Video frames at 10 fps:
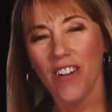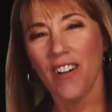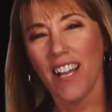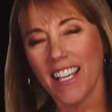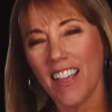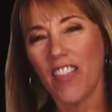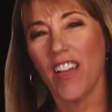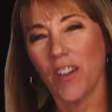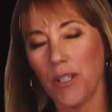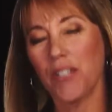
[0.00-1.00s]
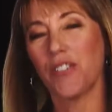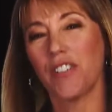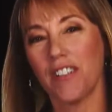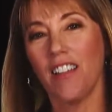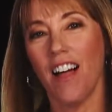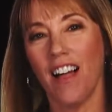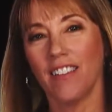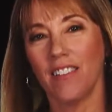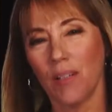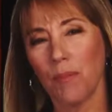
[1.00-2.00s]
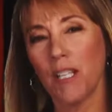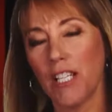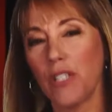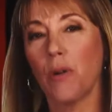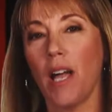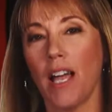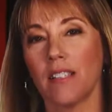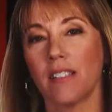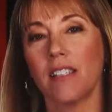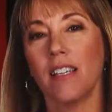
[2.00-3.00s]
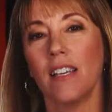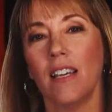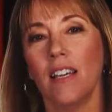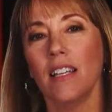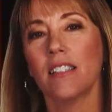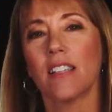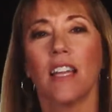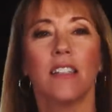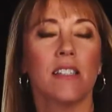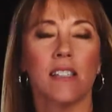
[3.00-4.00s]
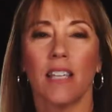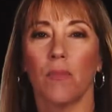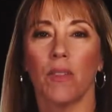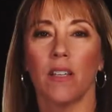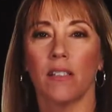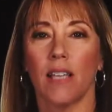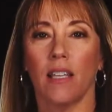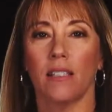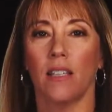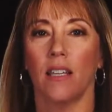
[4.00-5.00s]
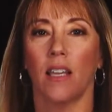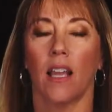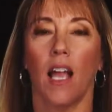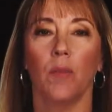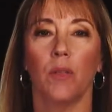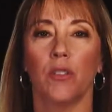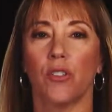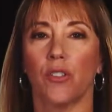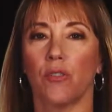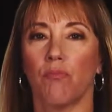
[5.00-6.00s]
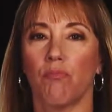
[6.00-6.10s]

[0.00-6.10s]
I get that question a lot. I'm glad you asked. It's kind of the same thing as asking how much